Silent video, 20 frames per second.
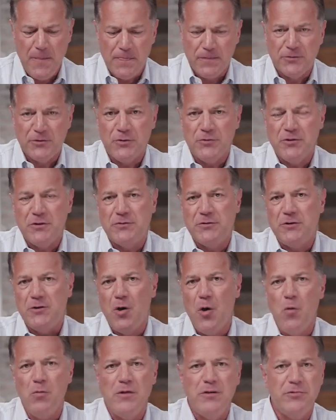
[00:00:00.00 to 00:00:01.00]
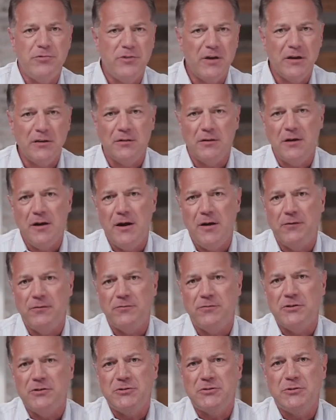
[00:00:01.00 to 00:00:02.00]
so that the only thing
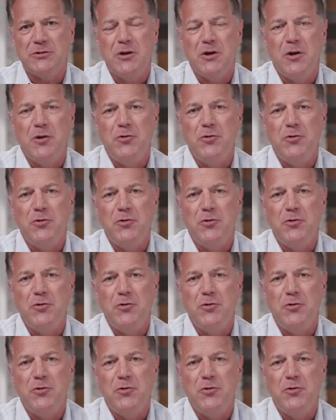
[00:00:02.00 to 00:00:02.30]
left is